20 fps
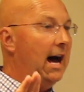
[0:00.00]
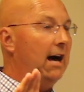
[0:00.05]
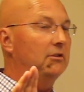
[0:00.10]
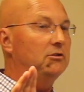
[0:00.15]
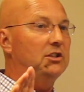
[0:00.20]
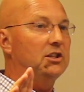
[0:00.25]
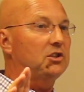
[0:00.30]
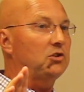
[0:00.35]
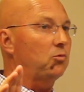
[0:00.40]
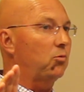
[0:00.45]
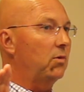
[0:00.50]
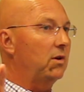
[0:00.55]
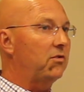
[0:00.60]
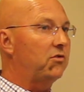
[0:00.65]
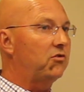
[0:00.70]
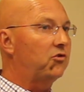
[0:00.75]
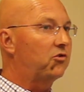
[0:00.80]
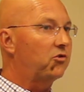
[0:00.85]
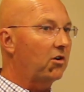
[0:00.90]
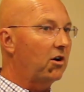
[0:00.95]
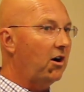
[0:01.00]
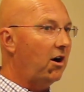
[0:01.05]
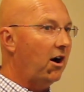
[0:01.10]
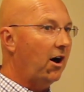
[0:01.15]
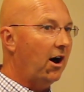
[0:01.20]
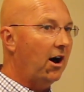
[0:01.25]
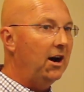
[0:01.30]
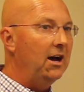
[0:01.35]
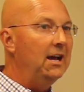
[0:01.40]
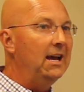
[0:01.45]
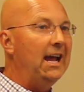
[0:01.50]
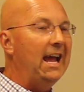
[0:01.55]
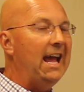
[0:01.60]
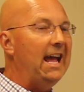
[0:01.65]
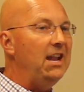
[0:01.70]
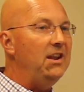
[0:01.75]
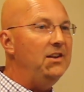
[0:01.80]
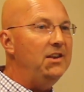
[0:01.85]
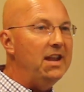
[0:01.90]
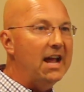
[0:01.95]
I'll just withdraw
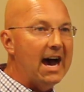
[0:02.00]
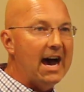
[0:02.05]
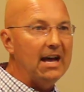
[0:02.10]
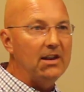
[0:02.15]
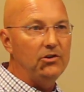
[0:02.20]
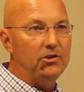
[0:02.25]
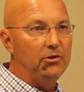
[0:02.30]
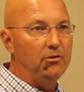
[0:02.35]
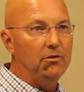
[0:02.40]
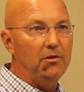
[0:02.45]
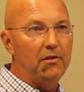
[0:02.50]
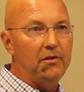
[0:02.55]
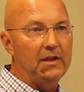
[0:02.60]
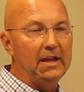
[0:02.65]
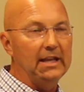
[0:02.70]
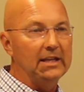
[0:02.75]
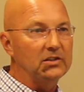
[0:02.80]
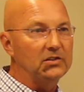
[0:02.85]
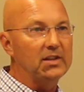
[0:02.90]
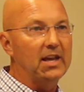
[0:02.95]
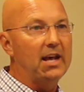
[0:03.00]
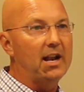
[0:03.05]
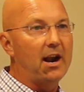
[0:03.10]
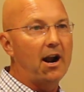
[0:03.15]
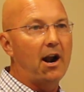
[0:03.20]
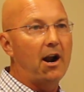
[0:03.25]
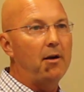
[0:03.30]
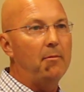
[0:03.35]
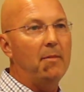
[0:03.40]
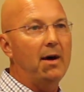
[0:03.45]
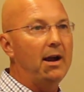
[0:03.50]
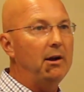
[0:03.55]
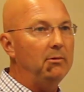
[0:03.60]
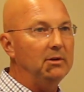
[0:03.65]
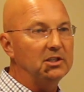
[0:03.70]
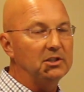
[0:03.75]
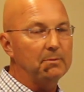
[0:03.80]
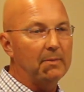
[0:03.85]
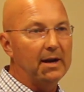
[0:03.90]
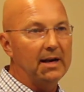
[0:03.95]
and not do the things that are my
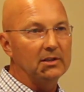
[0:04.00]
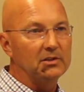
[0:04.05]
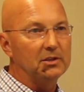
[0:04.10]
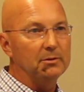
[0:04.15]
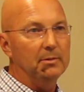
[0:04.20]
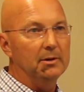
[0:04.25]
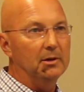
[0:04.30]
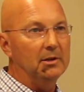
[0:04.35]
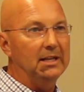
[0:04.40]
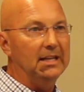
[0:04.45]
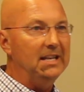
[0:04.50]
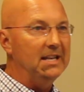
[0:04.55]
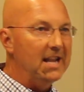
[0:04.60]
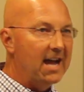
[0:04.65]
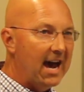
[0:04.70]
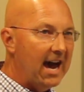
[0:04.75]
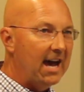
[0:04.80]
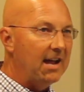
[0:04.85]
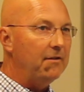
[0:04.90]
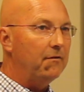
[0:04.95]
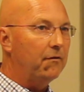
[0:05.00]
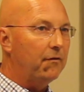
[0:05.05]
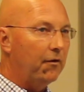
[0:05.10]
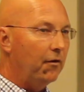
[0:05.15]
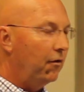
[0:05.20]
responsibility, not